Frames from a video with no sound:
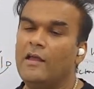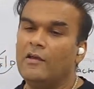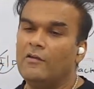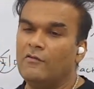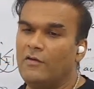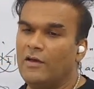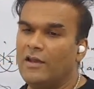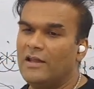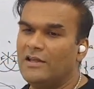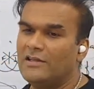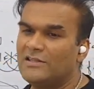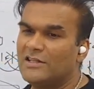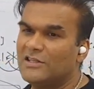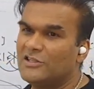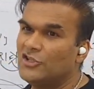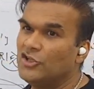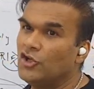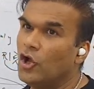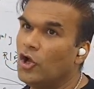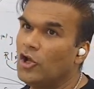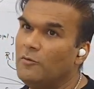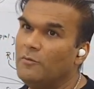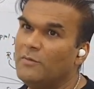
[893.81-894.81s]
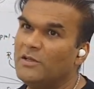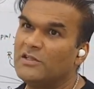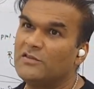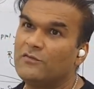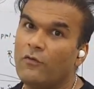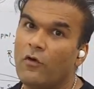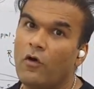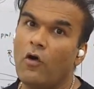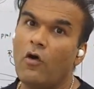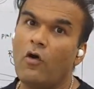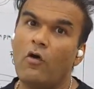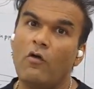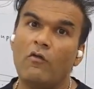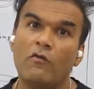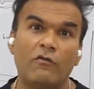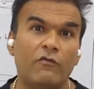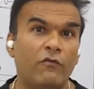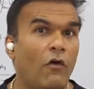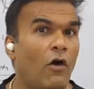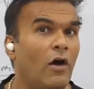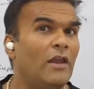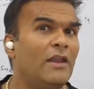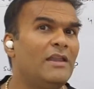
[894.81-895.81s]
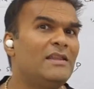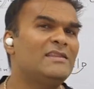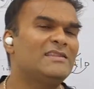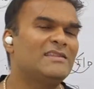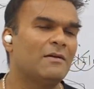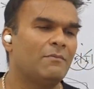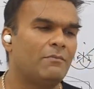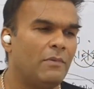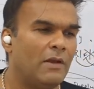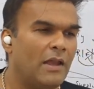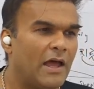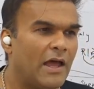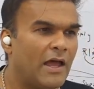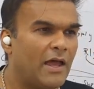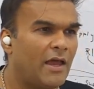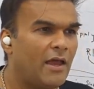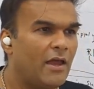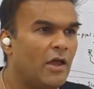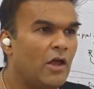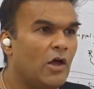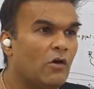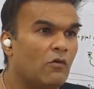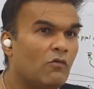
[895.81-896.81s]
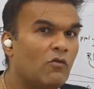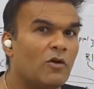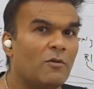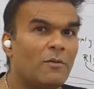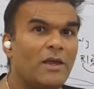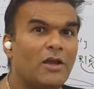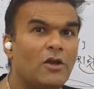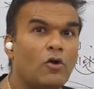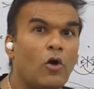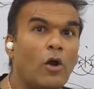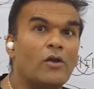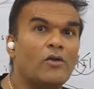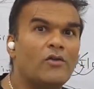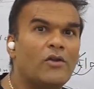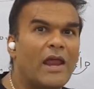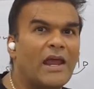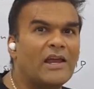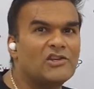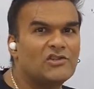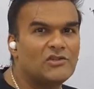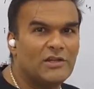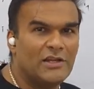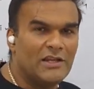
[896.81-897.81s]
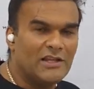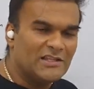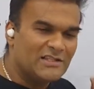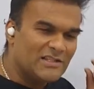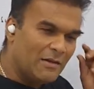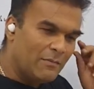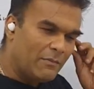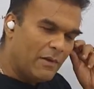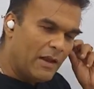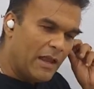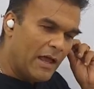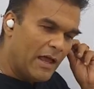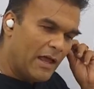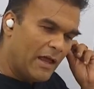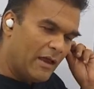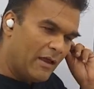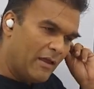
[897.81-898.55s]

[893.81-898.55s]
whereas the synonymous for fall in supply would be contraction in supply.